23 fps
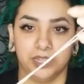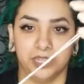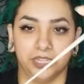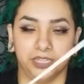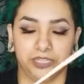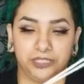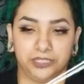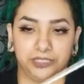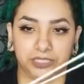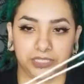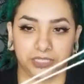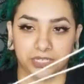
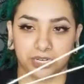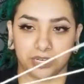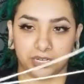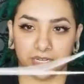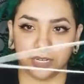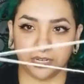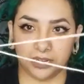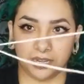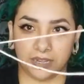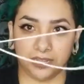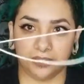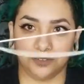you start it
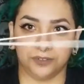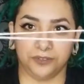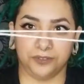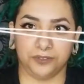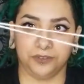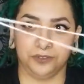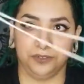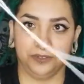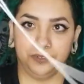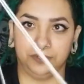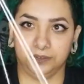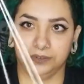
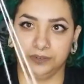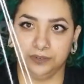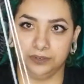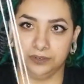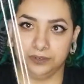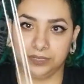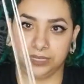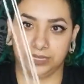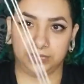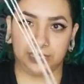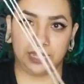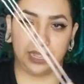off
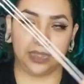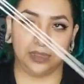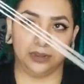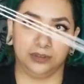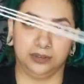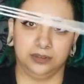like that,